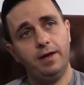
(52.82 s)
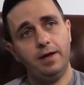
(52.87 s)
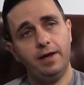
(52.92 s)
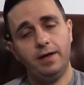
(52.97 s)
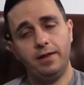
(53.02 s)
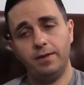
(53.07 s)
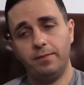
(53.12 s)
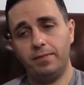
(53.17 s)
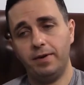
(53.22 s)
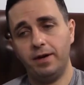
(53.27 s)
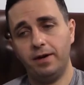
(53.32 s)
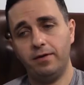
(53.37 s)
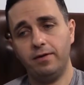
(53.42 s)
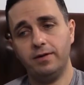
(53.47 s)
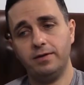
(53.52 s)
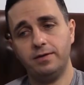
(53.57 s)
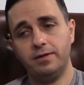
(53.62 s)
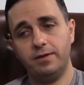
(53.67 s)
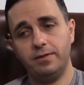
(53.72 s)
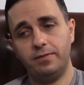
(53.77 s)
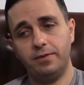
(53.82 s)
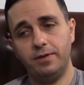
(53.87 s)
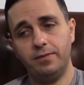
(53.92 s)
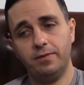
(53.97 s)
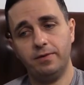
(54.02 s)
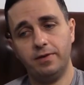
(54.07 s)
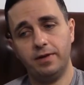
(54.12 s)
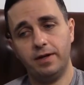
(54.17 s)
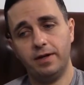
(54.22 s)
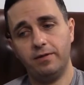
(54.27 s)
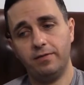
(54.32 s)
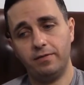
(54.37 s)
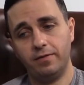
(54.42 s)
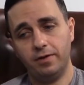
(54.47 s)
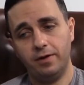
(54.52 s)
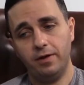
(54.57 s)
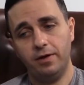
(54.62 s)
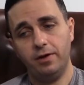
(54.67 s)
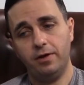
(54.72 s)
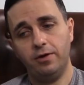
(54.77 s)
and the parents and the people that have
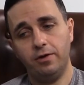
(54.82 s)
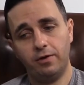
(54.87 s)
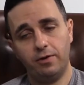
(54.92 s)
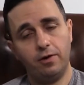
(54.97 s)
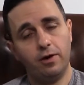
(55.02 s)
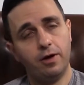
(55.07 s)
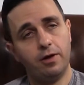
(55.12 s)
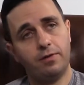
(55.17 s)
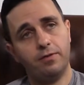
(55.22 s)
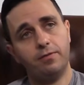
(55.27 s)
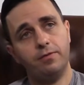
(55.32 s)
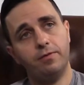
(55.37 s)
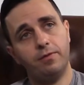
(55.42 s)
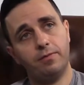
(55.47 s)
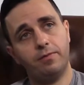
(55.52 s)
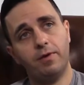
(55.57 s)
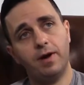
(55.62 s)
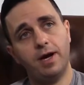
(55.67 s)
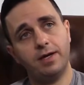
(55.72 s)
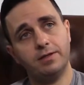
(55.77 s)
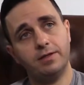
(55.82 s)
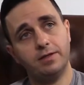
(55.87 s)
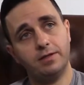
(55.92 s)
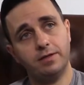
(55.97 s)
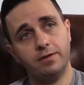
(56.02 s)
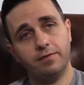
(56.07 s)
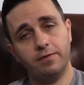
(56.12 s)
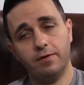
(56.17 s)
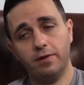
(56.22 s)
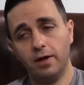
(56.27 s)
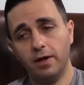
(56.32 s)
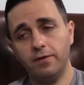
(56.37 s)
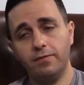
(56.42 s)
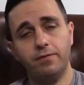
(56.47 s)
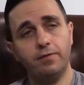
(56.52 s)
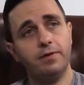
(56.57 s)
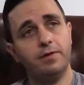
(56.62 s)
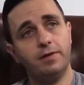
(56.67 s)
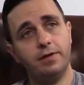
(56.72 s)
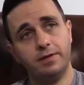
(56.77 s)
you know gone through the process of
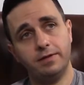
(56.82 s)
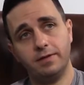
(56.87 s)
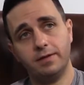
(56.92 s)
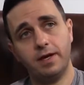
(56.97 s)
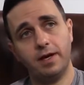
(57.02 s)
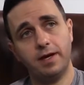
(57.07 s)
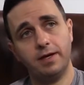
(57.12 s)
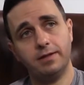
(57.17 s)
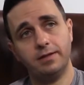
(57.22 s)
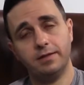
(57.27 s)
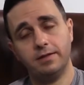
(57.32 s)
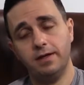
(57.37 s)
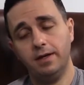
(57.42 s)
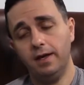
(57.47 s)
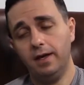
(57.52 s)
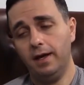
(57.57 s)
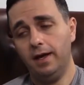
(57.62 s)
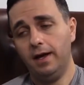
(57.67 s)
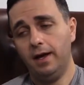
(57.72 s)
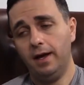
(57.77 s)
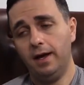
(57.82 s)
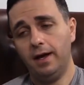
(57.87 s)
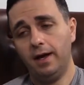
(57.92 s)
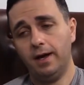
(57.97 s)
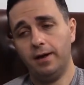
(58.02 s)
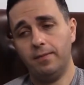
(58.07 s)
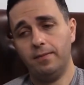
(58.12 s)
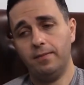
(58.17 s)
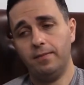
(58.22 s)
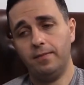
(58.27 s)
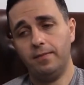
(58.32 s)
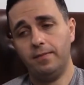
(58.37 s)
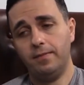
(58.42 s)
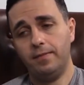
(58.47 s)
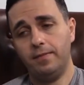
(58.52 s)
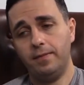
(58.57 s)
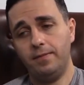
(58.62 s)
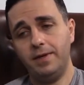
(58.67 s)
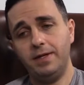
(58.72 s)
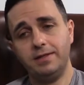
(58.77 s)
life with these guys um,
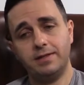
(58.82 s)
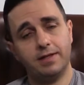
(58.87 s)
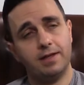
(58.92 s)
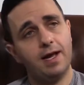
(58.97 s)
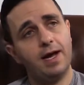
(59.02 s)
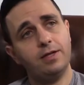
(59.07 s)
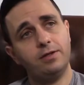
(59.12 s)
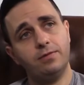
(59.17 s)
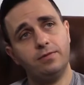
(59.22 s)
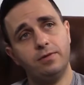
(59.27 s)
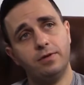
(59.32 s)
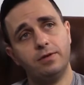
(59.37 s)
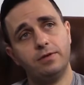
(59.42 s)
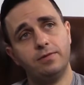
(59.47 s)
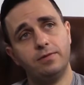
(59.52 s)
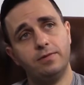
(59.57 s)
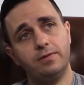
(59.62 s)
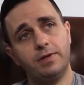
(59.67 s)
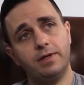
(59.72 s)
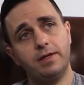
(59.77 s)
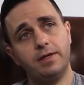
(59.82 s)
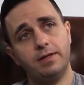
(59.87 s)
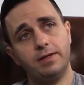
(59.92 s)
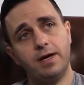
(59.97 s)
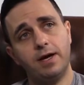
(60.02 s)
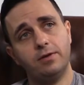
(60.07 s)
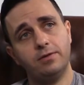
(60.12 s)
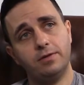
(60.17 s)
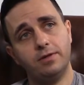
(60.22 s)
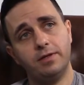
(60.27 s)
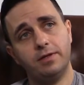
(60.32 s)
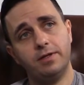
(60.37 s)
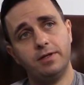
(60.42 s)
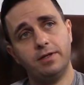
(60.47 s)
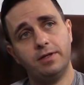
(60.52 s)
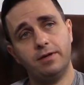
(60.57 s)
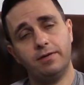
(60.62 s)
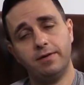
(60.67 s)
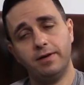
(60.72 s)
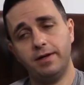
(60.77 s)
means a lot to us when we get down to the
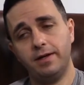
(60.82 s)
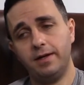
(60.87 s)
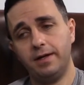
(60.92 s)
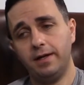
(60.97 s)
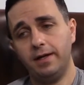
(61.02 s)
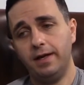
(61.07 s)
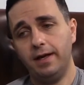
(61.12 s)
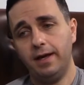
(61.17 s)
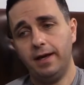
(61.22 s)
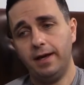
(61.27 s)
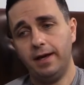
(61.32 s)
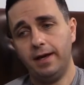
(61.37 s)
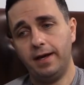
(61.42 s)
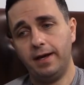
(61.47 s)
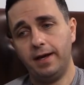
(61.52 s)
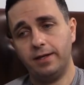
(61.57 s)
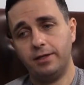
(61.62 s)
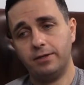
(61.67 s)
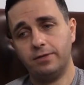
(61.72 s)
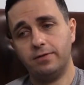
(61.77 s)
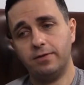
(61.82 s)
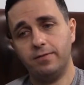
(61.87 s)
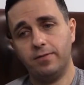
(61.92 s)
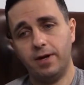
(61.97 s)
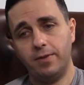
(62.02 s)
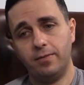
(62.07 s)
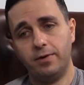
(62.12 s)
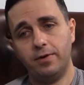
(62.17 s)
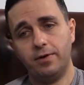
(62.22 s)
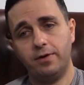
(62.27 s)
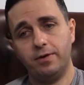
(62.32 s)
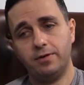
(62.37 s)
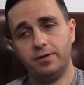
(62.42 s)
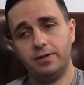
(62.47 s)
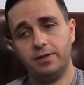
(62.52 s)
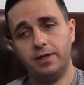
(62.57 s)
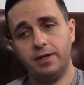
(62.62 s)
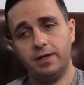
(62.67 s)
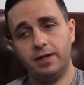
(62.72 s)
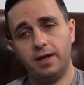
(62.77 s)
nitty gritty. And I just remember you know
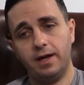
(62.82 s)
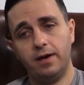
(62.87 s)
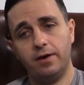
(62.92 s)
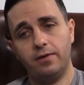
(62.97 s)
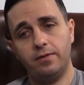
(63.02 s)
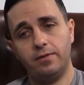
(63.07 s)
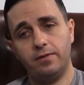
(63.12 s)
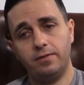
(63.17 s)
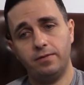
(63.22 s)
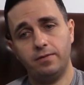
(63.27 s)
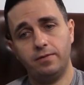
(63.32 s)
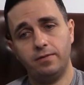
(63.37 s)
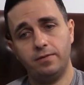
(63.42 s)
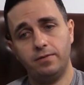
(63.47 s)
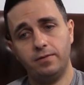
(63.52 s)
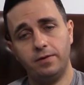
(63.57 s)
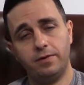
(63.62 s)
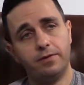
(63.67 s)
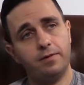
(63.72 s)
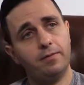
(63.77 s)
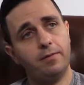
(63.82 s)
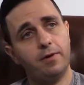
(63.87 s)
sitting down with her